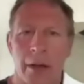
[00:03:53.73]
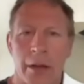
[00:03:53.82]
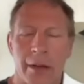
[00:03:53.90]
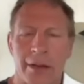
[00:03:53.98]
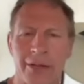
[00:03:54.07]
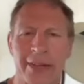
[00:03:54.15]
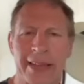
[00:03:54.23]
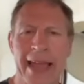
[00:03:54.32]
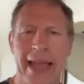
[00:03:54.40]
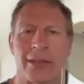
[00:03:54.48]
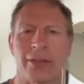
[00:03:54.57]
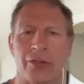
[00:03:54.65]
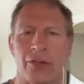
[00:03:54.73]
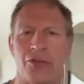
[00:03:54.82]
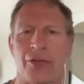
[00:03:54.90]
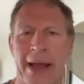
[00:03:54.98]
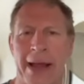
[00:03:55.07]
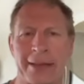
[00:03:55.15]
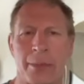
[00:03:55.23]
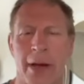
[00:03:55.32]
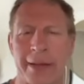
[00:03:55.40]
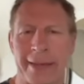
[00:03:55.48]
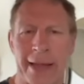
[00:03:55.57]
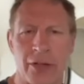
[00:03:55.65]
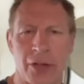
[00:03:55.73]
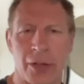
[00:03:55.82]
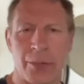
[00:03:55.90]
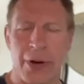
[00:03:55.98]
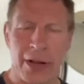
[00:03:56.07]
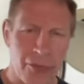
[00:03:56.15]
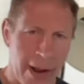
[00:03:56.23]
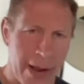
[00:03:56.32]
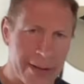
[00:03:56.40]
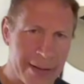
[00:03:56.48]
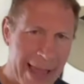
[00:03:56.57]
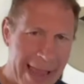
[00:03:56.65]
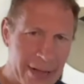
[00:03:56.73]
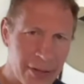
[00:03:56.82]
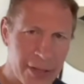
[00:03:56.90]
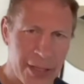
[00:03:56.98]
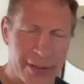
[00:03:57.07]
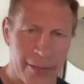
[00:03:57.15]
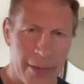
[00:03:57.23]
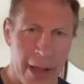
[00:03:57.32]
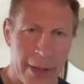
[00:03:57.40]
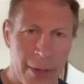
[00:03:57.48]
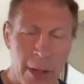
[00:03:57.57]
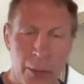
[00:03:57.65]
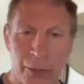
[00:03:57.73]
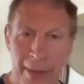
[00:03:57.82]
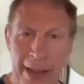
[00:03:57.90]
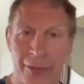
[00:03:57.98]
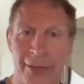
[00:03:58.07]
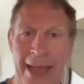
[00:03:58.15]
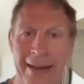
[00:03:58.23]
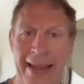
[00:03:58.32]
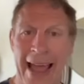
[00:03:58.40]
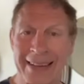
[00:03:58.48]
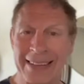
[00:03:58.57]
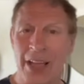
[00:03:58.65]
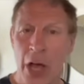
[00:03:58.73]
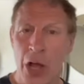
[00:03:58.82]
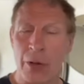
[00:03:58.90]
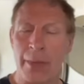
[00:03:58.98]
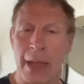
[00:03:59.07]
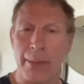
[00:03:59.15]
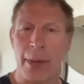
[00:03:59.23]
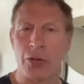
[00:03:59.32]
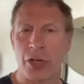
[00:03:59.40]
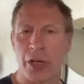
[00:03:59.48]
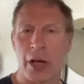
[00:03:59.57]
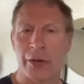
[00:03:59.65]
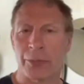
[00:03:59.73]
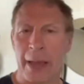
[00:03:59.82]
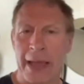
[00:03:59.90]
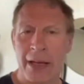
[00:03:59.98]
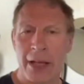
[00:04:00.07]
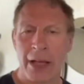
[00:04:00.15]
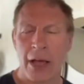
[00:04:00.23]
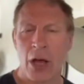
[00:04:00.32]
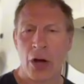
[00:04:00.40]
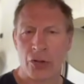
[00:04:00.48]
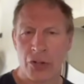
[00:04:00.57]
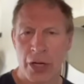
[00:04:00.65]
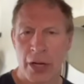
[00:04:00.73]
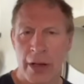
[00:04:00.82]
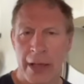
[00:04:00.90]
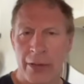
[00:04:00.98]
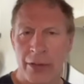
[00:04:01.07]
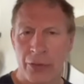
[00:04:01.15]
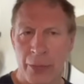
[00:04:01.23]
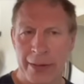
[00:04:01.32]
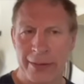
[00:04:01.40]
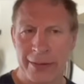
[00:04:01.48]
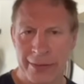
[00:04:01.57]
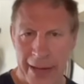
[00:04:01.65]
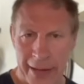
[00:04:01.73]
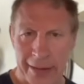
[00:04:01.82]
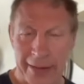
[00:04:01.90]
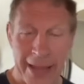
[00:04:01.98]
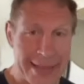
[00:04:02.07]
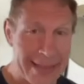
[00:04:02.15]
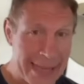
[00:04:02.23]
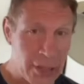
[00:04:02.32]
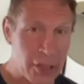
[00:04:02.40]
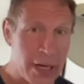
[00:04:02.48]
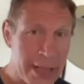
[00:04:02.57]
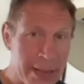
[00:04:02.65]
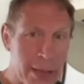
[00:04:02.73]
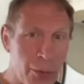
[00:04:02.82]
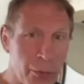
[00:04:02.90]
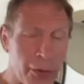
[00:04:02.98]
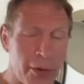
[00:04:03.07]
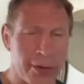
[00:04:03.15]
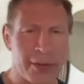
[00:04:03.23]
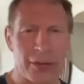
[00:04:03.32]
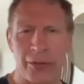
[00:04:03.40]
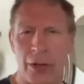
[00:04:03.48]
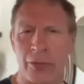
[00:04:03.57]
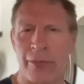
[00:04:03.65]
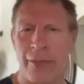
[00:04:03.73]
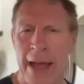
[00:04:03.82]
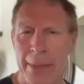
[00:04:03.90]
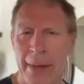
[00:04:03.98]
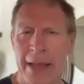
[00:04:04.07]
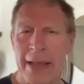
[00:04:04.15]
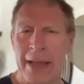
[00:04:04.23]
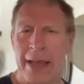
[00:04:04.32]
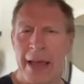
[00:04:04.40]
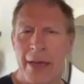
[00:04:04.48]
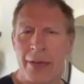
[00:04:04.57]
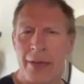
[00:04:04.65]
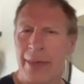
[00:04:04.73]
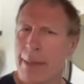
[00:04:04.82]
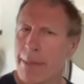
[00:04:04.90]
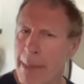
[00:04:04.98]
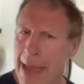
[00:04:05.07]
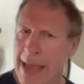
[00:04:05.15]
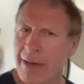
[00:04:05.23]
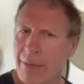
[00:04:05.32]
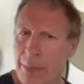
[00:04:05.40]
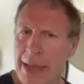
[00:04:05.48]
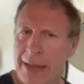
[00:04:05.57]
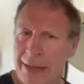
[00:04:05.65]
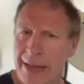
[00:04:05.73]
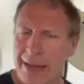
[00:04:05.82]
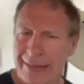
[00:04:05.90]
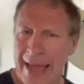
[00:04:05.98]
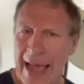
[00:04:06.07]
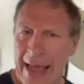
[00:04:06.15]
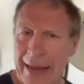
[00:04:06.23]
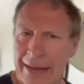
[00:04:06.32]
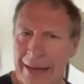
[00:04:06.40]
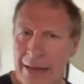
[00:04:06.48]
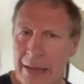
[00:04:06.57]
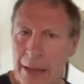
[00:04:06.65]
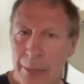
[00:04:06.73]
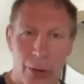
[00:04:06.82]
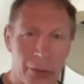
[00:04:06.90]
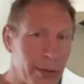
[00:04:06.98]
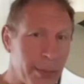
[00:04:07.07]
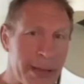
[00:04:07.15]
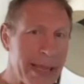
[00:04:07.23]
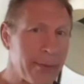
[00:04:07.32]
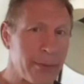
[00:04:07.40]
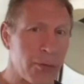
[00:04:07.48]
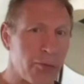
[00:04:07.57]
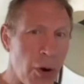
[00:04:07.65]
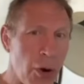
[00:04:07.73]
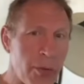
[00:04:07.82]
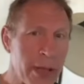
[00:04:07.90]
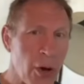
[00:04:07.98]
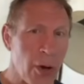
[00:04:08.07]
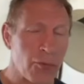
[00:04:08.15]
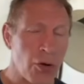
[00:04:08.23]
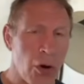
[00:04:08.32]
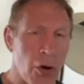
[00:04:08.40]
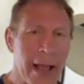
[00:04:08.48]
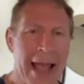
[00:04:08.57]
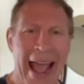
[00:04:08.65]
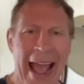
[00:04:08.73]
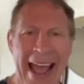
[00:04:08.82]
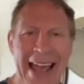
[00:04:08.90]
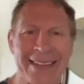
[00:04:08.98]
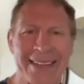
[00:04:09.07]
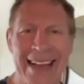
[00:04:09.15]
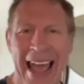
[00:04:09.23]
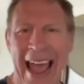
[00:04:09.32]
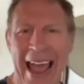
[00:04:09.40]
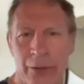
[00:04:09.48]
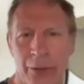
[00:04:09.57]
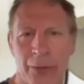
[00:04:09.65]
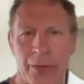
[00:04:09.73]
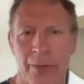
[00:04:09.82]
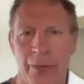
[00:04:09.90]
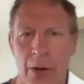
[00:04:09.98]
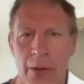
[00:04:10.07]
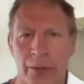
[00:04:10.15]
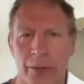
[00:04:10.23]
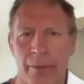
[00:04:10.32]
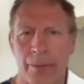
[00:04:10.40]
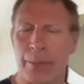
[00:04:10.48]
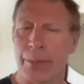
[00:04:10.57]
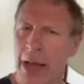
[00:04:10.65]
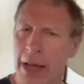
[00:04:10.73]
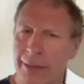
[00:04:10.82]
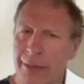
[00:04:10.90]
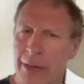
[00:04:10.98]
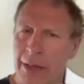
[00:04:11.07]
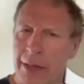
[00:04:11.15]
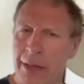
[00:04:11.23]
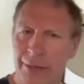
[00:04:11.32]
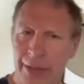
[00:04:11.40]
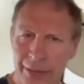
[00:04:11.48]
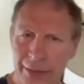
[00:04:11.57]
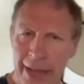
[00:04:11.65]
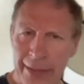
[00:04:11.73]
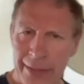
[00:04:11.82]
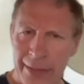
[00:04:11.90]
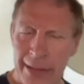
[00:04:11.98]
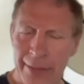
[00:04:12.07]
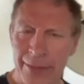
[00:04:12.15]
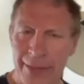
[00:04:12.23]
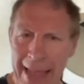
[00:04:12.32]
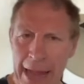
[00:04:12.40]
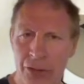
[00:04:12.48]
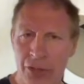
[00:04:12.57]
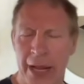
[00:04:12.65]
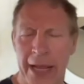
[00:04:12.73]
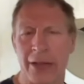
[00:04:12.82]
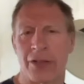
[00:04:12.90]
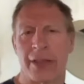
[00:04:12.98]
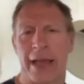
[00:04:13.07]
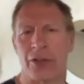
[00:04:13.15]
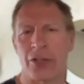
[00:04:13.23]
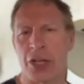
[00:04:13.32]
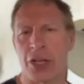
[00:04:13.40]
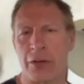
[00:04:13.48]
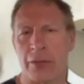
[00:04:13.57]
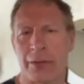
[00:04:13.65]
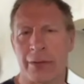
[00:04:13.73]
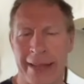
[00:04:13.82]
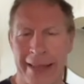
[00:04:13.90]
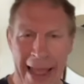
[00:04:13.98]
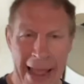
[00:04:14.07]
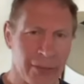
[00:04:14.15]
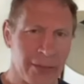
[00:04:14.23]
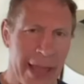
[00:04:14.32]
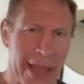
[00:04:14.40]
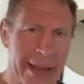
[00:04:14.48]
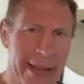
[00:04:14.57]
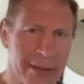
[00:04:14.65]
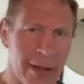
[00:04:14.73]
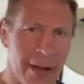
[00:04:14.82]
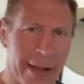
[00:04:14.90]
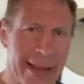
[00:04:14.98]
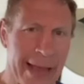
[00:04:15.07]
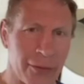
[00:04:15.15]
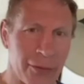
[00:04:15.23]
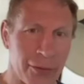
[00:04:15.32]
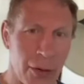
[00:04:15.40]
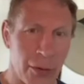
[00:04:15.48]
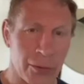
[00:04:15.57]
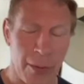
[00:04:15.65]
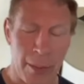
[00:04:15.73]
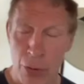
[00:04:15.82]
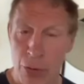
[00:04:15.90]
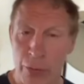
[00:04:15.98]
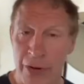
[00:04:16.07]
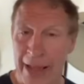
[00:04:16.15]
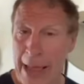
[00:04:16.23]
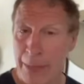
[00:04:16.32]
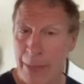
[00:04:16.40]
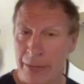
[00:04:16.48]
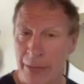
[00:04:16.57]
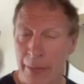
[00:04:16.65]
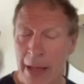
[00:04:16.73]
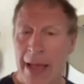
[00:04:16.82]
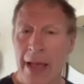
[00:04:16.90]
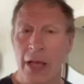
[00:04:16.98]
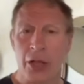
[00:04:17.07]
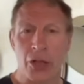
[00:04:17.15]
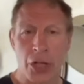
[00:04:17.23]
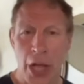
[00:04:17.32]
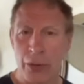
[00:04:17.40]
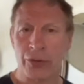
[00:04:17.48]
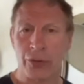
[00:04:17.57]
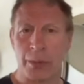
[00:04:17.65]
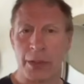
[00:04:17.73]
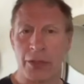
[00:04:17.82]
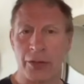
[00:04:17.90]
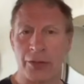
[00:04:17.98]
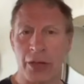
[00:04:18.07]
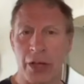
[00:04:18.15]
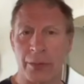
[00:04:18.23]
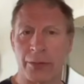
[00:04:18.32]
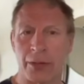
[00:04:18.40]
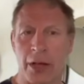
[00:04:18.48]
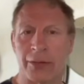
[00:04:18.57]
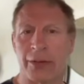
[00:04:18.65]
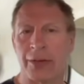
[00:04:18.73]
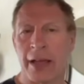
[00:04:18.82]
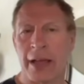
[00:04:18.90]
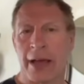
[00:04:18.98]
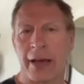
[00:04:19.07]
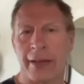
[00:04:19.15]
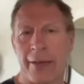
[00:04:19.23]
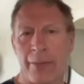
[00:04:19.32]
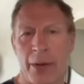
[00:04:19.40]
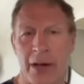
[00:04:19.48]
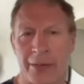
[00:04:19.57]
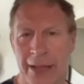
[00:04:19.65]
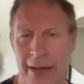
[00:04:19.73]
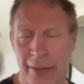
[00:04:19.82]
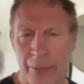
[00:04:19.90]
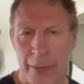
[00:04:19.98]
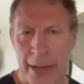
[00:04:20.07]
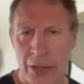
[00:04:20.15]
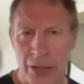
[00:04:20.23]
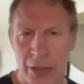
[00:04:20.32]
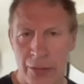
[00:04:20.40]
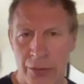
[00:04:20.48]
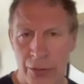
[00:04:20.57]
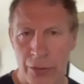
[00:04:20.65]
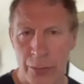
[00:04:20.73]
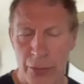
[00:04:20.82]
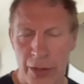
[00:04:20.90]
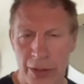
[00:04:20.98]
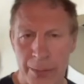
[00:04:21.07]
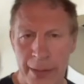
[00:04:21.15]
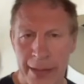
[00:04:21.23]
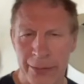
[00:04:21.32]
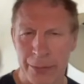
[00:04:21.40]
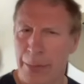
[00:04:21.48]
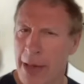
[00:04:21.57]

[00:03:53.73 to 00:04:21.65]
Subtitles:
This is a case that's attracted my attention. Brett Dryden, aged 35, was found dead at his home in Mallorca, Spain on July the 22nd. Initially, the authorities told the family that there may have been an attack, possibly even a robbery gone wrong, and an axe was involved. But since then, they've now changed their tune. They're now saying he died as a result of a pulmonary embolism, no suspicious circumstances, and they've passed that information to the British police.